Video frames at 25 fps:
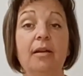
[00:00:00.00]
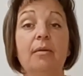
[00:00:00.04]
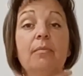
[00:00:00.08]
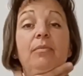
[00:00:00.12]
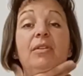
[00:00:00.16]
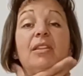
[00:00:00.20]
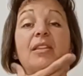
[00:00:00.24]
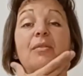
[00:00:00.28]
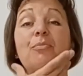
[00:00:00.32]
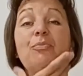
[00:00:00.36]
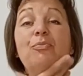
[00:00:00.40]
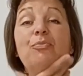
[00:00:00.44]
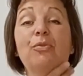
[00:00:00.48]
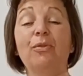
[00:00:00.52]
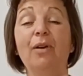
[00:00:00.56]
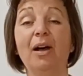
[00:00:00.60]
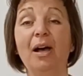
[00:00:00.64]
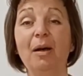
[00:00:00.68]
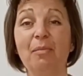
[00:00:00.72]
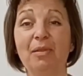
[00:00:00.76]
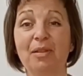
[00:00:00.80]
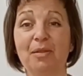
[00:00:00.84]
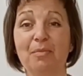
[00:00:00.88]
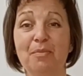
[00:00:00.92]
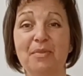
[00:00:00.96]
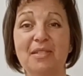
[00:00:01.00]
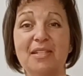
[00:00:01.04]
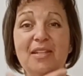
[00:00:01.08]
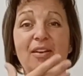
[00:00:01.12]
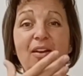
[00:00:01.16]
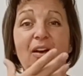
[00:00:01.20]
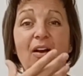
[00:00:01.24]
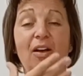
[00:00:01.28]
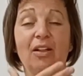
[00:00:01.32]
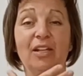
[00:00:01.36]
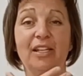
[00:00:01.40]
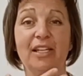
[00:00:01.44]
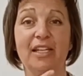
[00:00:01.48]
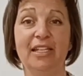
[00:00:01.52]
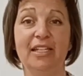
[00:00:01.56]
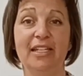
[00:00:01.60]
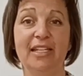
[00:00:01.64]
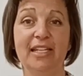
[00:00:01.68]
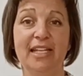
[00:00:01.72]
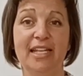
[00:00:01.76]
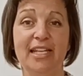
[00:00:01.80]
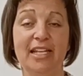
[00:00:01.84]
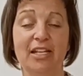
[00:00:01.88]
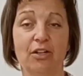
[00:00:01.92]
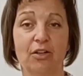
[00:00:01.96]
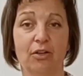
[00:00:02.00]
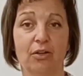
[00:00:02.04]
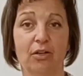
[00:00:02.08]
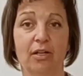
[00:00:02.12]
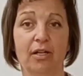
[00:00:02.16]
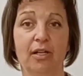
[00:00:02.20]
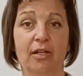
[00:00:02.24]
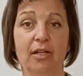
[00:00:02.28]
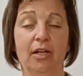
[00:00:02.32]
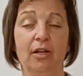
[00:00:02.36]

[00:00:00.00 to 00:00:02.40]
but the problem's all in here.